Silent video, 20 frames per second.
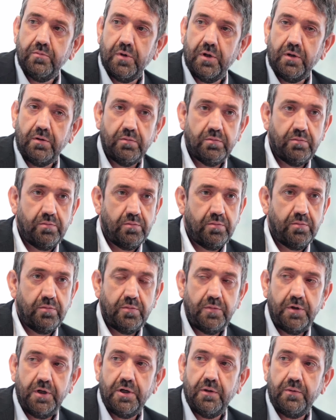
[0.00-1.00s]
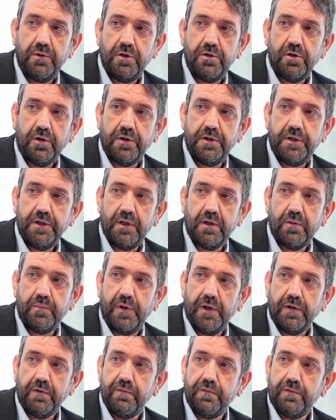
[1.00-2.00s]
well, you're not going to get a
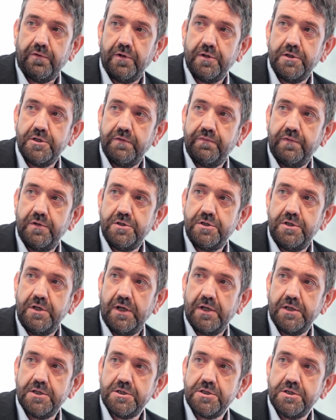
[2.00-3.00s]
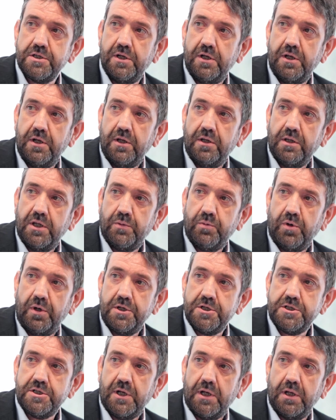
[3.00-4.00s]
patent for it. If it's yes, they
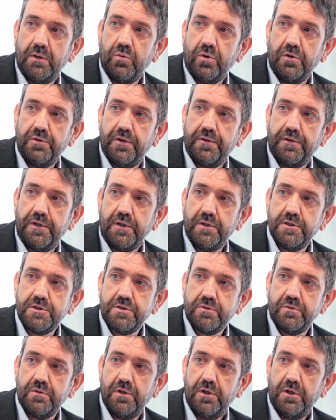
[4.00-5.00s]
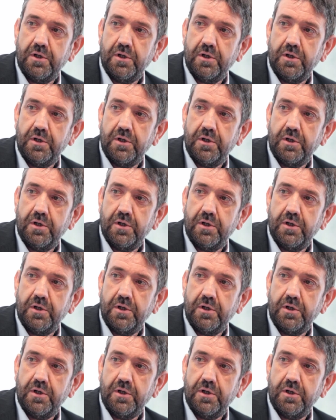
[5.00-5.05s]
might say, well, the thing's